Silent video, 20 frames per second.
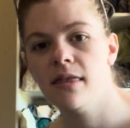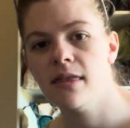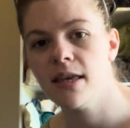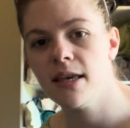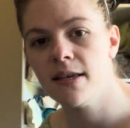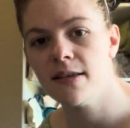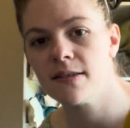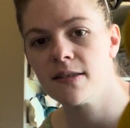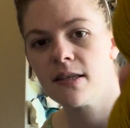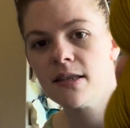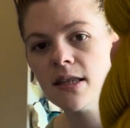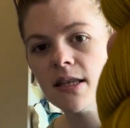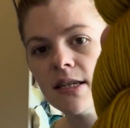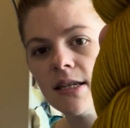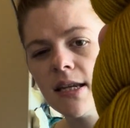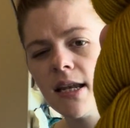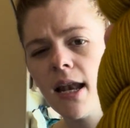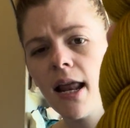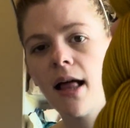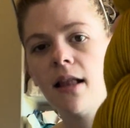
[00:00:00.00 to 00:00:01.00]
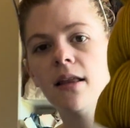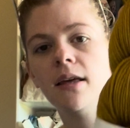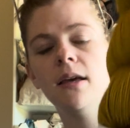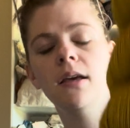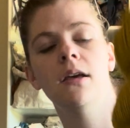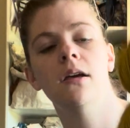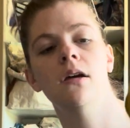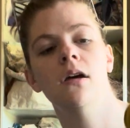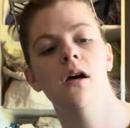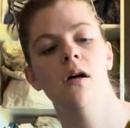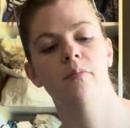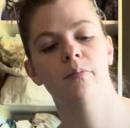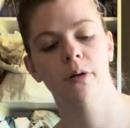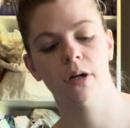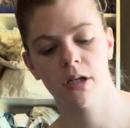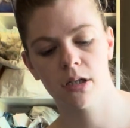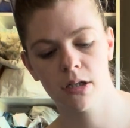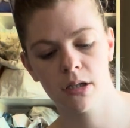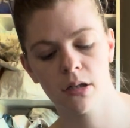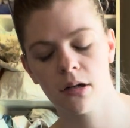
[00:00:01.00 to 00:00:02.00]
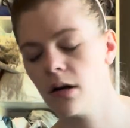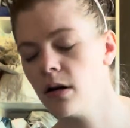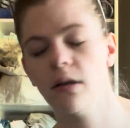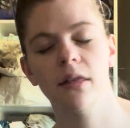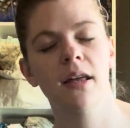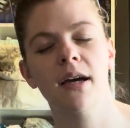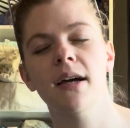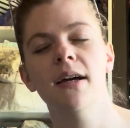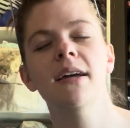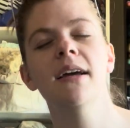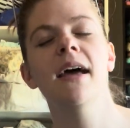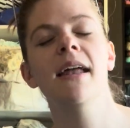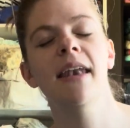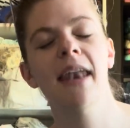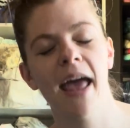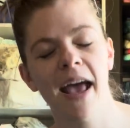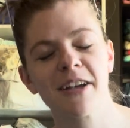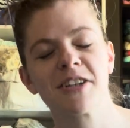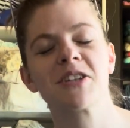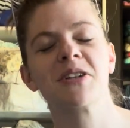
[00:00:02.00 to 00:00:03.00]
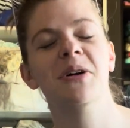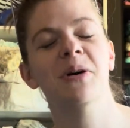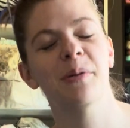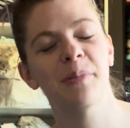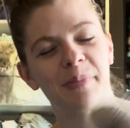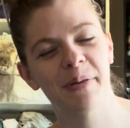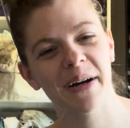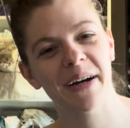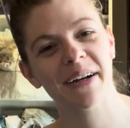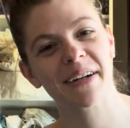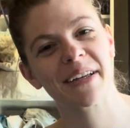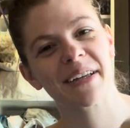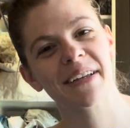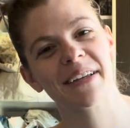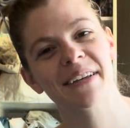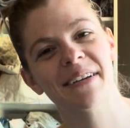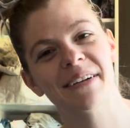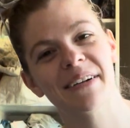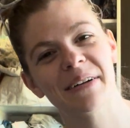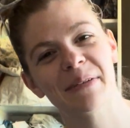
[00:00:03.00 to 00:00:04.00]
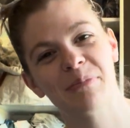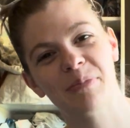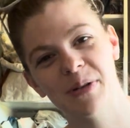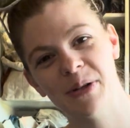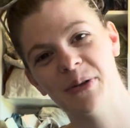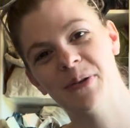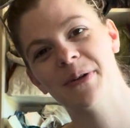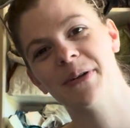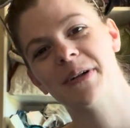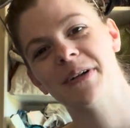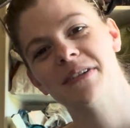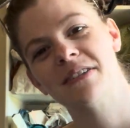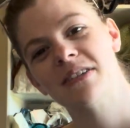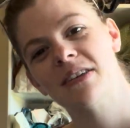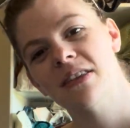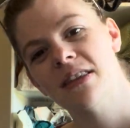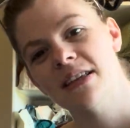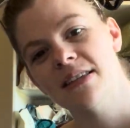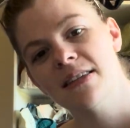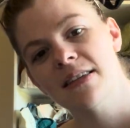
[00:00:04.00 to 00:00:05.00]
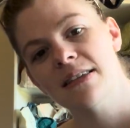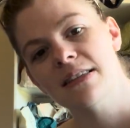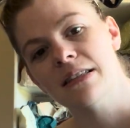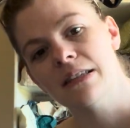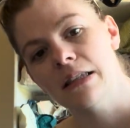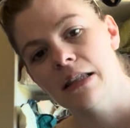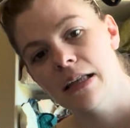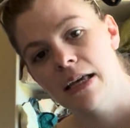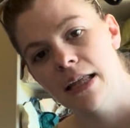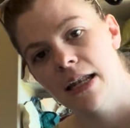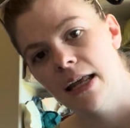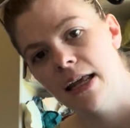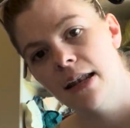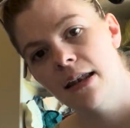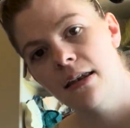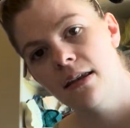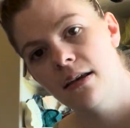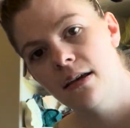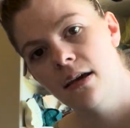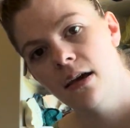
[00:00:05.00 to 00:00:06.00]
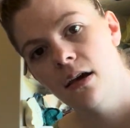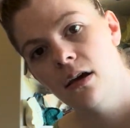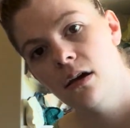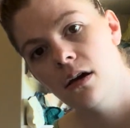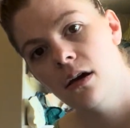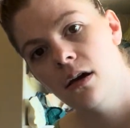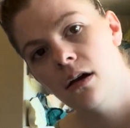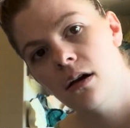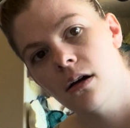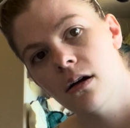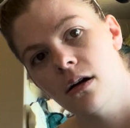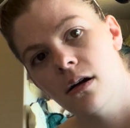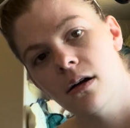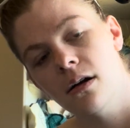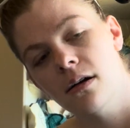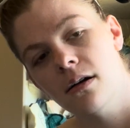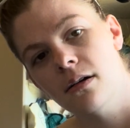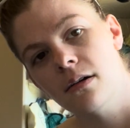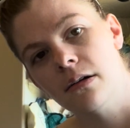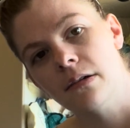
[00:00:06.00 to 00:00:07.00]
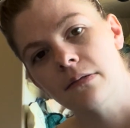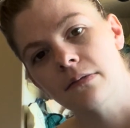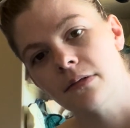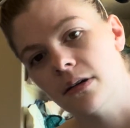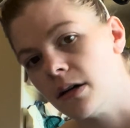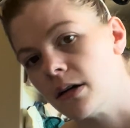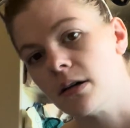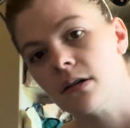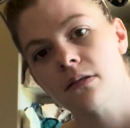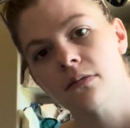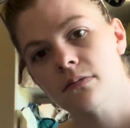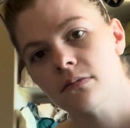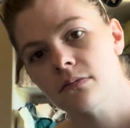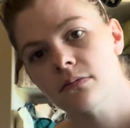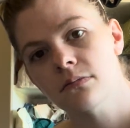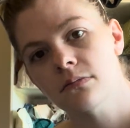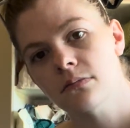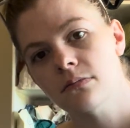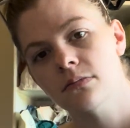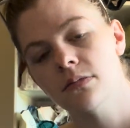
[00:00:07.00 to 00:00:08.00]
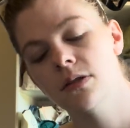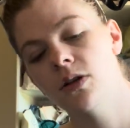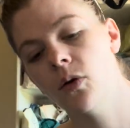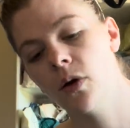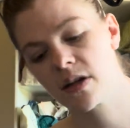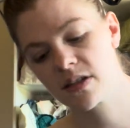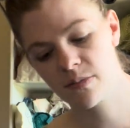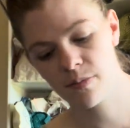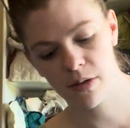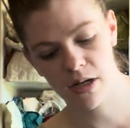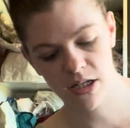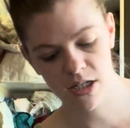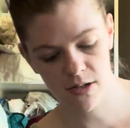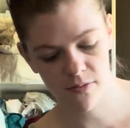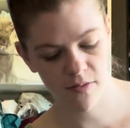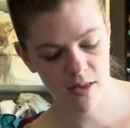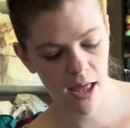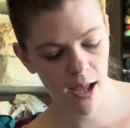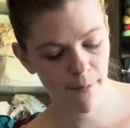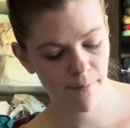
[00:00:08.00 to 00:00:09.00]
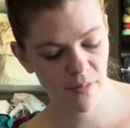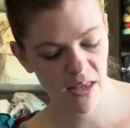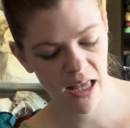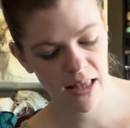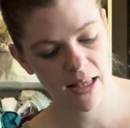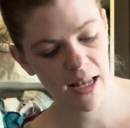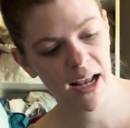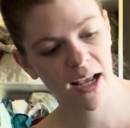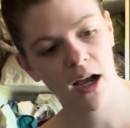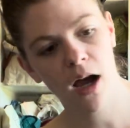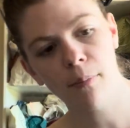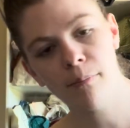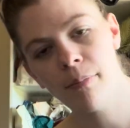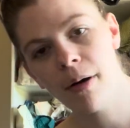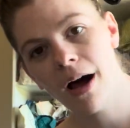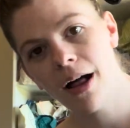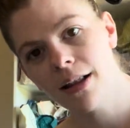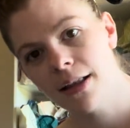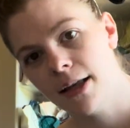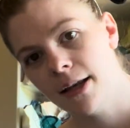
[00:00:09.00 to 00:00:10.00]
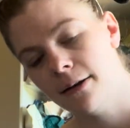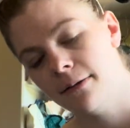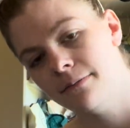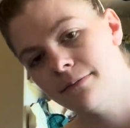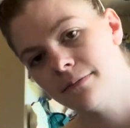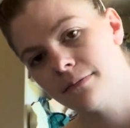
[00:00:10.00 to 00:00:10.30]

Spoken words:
these in the Denali Park, or the National Park pre-order. So this is linen. Ugh, no explanation for that. And then I got pollen.